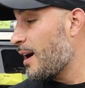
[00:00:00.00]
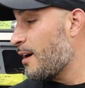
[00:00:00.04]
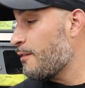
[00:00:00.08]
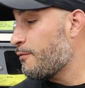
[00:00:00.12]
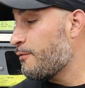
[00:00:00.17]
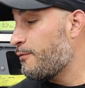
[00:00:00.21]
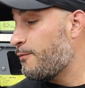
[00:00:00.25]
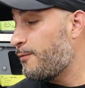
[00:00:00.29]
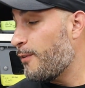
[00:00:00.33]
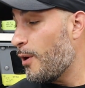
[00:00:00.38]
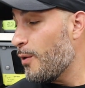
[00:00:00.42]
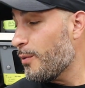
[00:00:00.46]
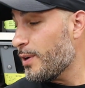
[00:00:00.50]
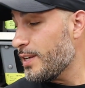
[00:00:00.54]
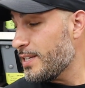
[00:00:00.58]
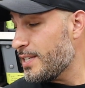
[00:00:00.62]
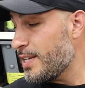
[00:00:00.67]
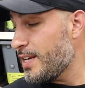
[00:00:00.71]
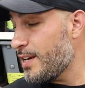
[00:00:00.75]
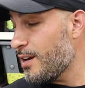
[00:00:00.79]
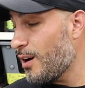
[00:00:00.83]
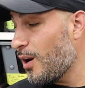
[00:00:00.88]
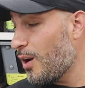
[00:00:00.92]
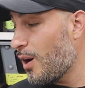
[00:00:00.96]

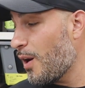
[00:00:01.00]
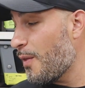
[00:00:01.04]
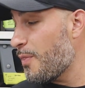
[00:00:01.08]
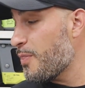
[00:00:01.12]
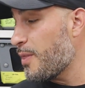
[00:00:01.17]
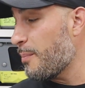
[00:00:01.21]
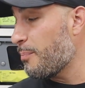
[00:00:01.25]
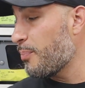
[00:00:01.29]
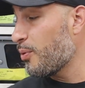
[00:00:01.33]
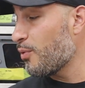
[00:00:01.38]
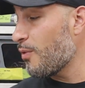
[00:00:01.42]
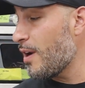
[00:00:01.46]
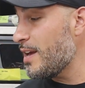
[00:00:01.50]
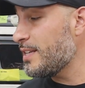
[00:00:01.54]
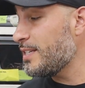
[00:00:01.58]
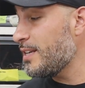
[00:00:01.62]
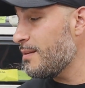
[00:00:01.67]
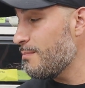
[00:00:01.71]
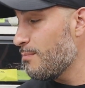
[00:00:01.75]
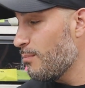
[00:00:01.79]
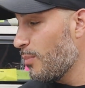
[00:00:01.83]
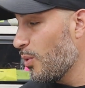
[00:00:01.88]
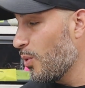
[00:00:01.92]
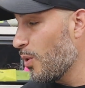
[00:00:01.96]
Focusing on the
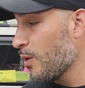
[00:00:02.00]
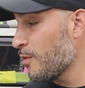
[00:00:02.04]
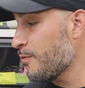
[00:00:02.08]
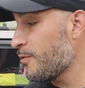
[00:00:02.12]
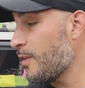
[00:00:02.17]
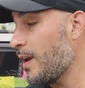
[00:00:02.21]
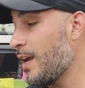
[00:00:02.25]
present morph